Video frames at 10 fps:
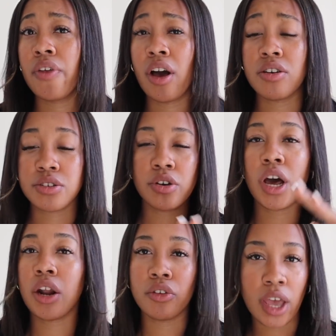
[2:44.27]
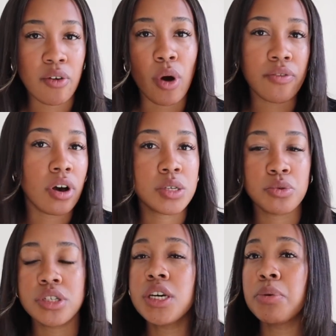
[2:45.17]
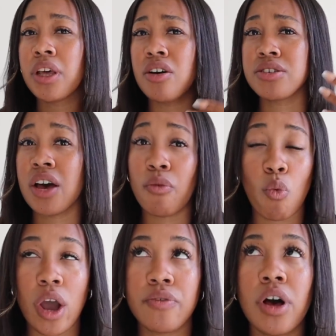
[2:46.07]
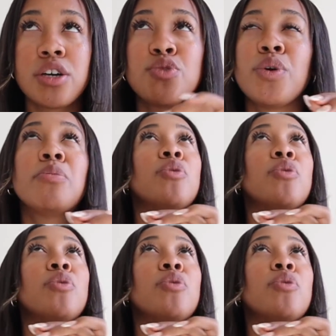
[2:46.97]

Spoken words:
they also not only have White Fox Boutique, but they also have White Fox Swim,